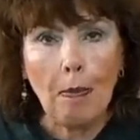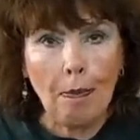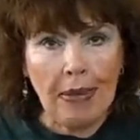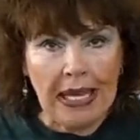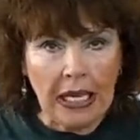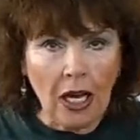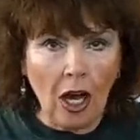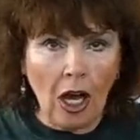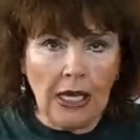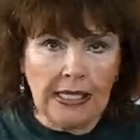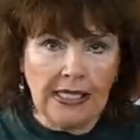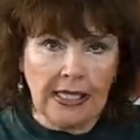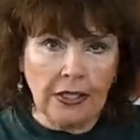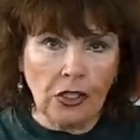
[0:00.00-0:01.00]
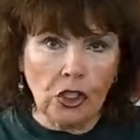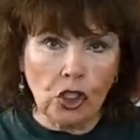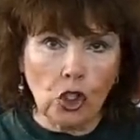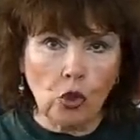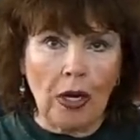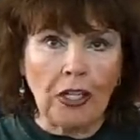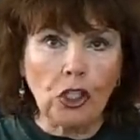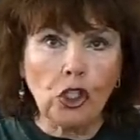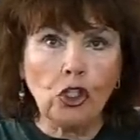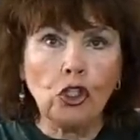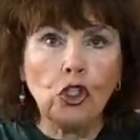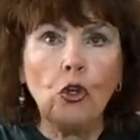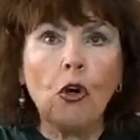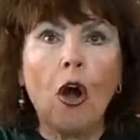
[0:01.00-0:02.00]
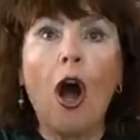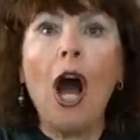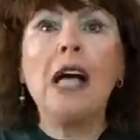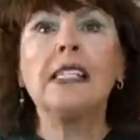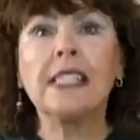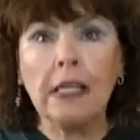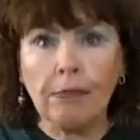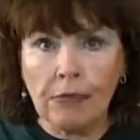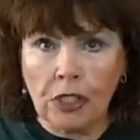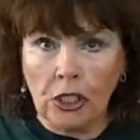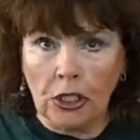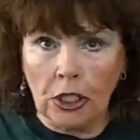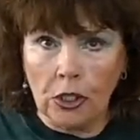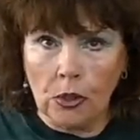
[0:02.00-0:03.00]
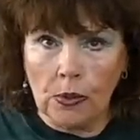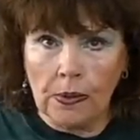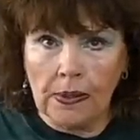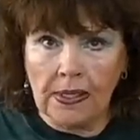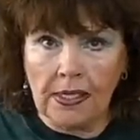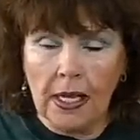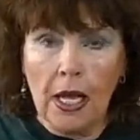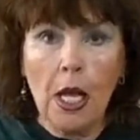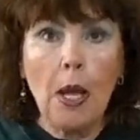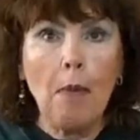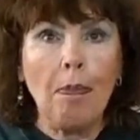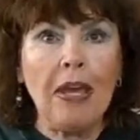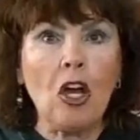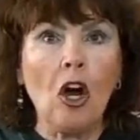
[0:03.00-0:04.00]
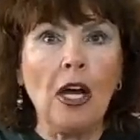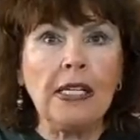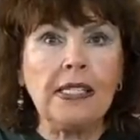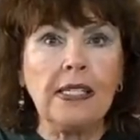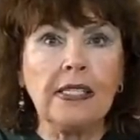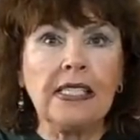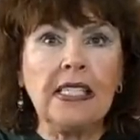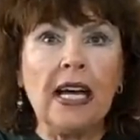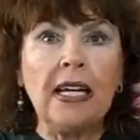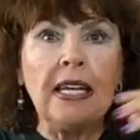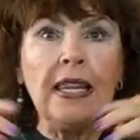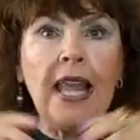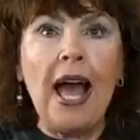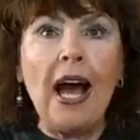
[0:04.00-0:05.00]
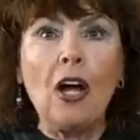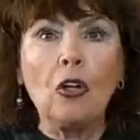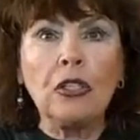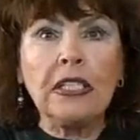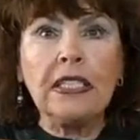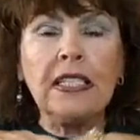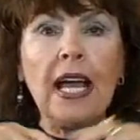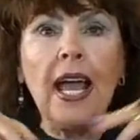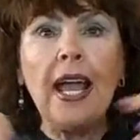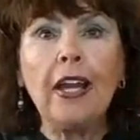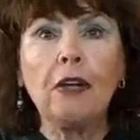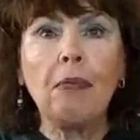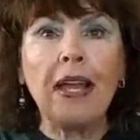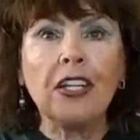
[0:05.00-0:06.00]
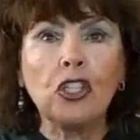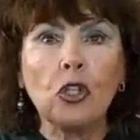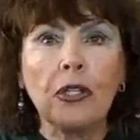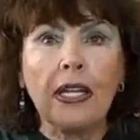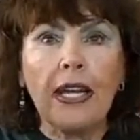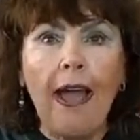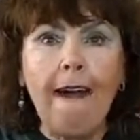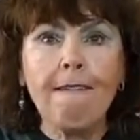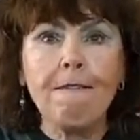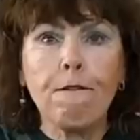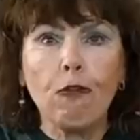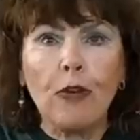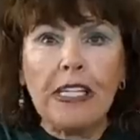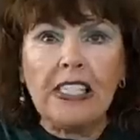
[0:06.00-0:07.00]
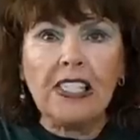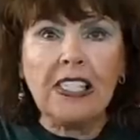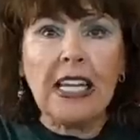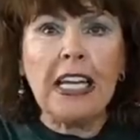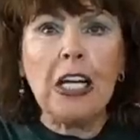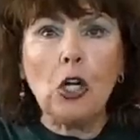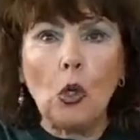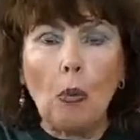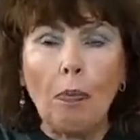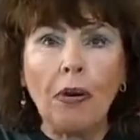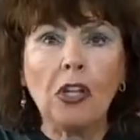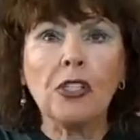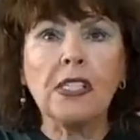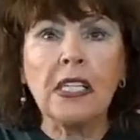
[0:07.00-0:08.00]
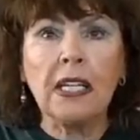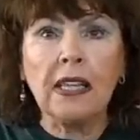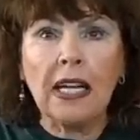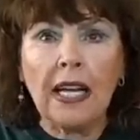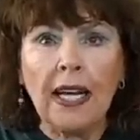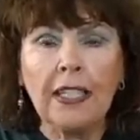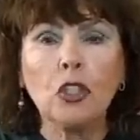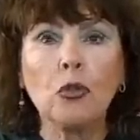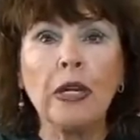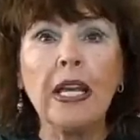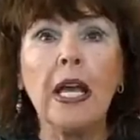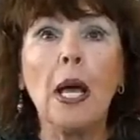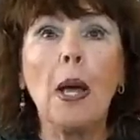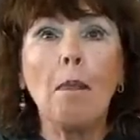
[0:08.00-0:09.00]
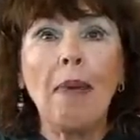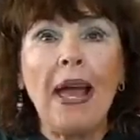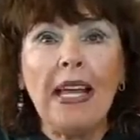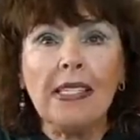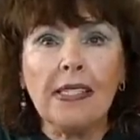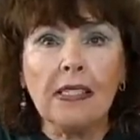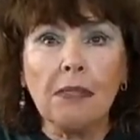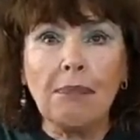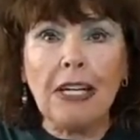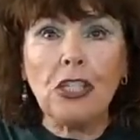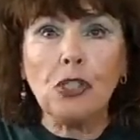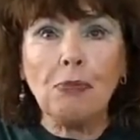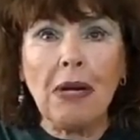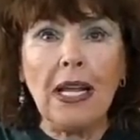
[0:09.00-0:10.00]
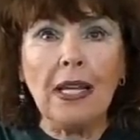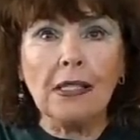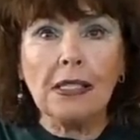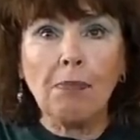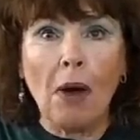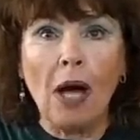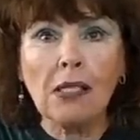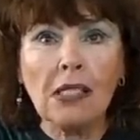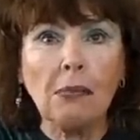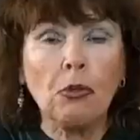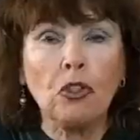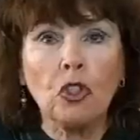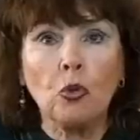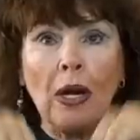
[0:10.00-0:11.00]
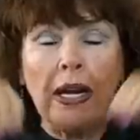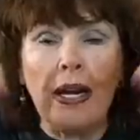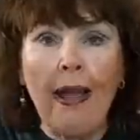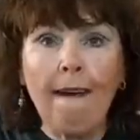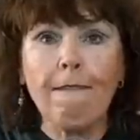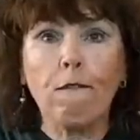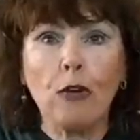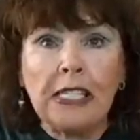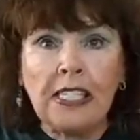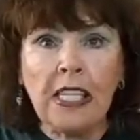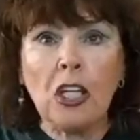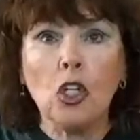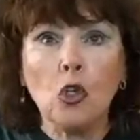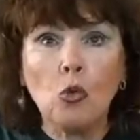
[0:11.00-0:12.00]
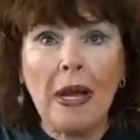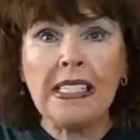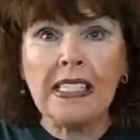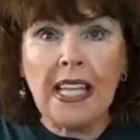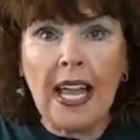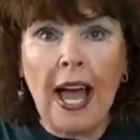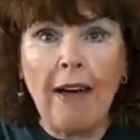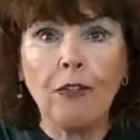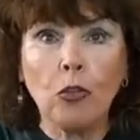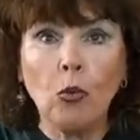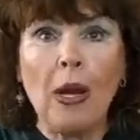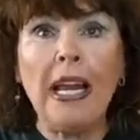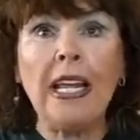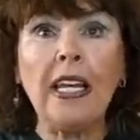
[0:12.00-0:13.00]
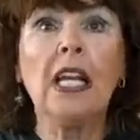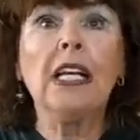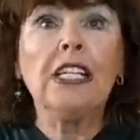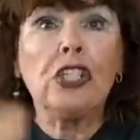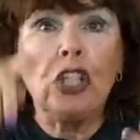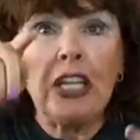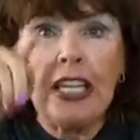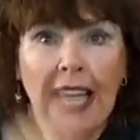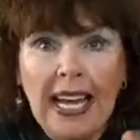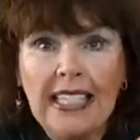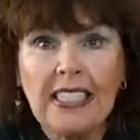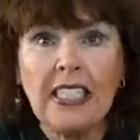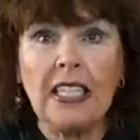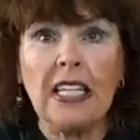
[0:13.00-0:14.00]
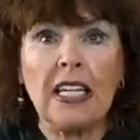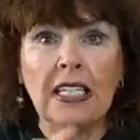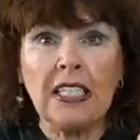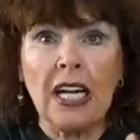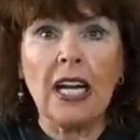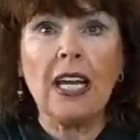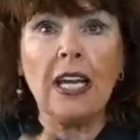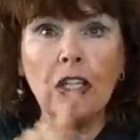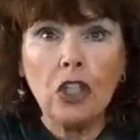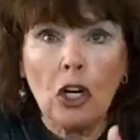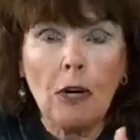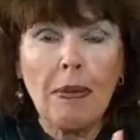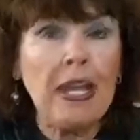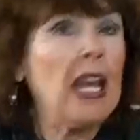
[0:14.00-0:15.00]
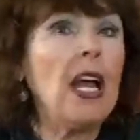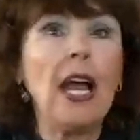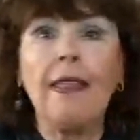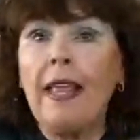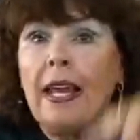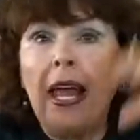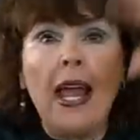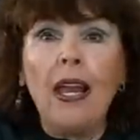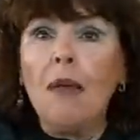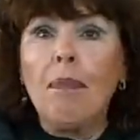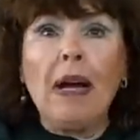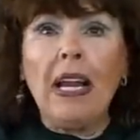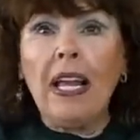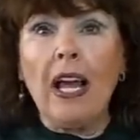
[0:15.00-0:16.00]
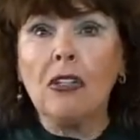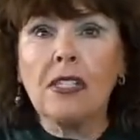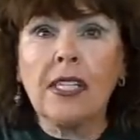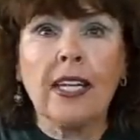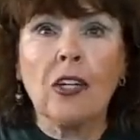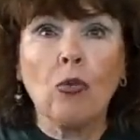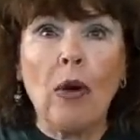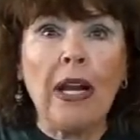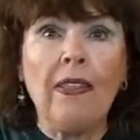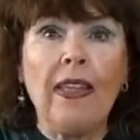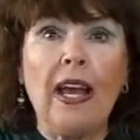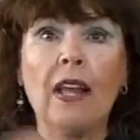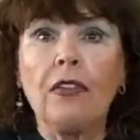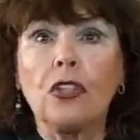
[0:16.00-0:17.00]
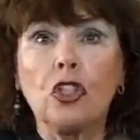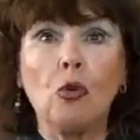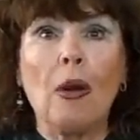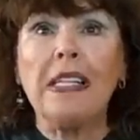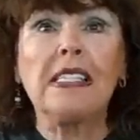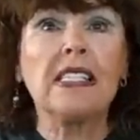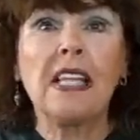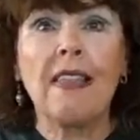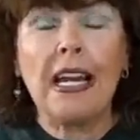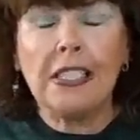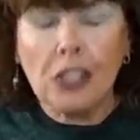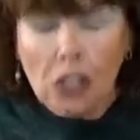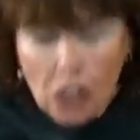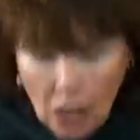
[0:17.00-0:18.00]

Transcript: Because it's structured to cause him to lose. Because it's done now today to make sure that every single person in the country pays as much money as possible to run in every single race they have to run in to get to the Kentucky Derby, and then anybody else can run in the other two races, and that is